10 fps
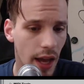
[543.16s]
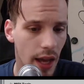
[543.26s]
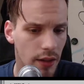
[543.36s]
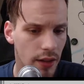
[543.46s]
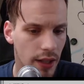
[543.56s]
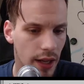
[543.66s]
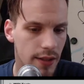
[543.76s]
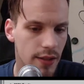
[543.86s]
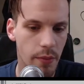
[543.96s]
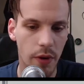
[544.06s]
and the
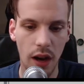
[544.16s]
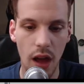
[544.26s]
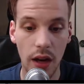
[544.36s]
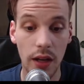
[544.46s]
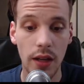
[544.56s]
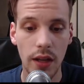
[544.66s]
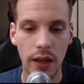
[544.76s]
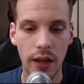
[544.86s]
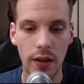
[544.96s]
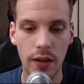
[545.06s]
decay time a lot.
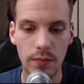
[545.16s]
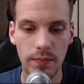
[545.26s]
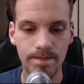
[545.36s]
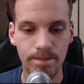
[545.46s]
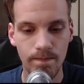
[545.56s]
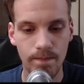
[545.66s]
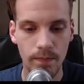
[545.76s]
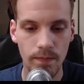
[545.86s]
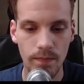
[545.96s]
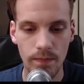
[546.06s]

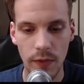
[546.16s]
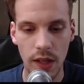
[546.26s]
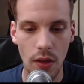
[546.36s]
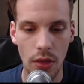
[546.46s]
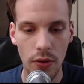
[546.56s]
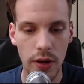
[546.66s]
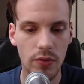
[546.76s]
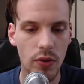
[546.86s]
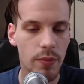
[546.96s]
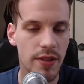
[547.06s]

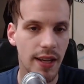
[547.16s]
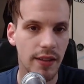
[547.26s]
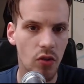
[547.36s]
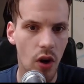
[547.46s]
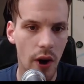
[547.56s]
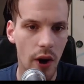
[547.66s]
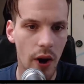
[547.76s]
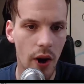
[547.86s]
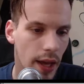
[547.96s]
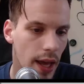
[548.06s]
33% dry
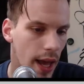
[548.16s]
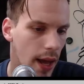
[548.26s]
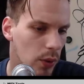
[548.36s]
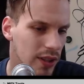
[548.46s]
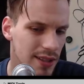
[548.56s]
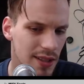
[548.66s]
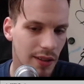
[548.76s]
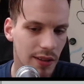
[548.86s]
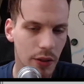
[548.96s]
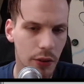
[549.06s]
wet. And what this is
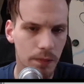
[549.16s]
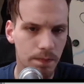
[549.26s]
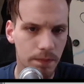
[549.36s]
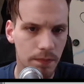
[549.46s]
gonna do,